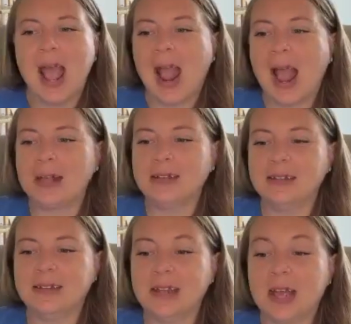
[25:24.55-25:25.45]

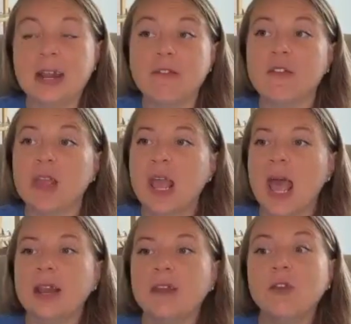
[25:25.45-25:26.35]
And if
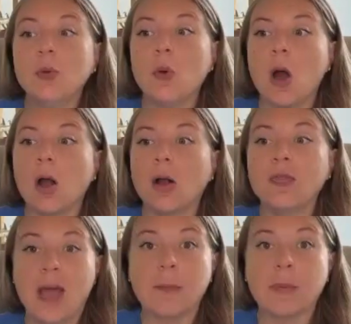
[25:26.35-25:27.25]
you are
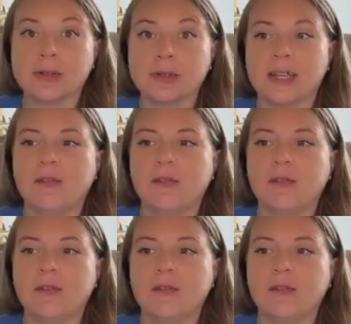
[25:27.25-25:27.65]
that person,